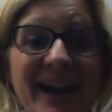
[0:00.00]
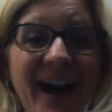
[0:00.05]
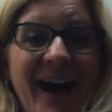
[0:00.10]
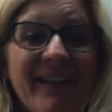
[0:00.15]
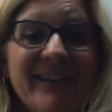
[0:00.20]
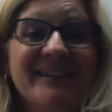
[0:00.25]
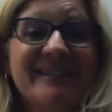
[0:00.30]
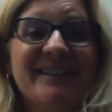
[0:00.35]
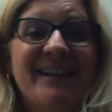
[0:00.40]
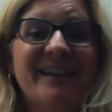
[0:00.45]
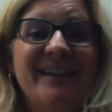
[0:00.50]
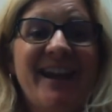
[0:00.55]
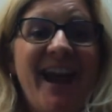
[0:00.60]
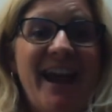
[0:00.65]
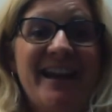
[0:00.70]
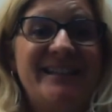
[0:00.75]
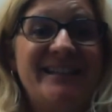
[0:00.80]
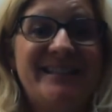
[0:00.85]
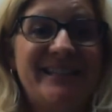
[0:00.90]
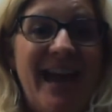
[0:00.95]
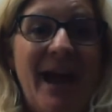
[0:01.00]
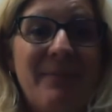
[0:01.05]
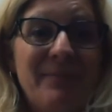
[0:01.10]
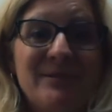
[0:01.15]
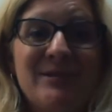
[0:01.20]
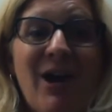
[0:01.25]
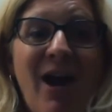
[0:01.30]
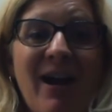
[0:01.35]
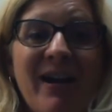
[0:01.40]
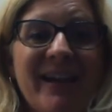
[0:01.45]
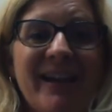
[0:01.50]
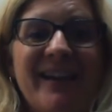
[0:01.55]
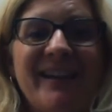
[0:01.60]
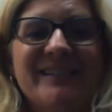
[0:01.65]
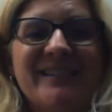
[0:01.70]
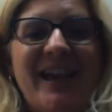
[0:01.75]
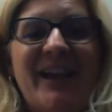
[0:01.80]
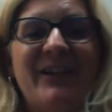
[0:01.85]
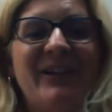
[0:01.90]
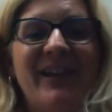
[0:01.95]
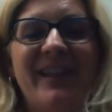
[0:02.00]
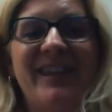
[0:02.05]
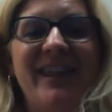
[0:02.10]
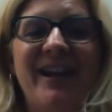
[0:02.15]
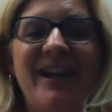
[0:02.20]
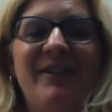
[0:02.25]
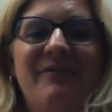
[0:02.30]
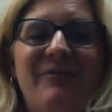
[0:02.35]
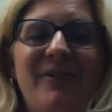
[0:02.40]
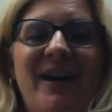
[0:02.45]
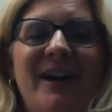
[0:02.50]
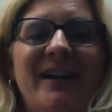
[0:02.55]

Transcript: All of a sudden I stopped talking because I couldn't think of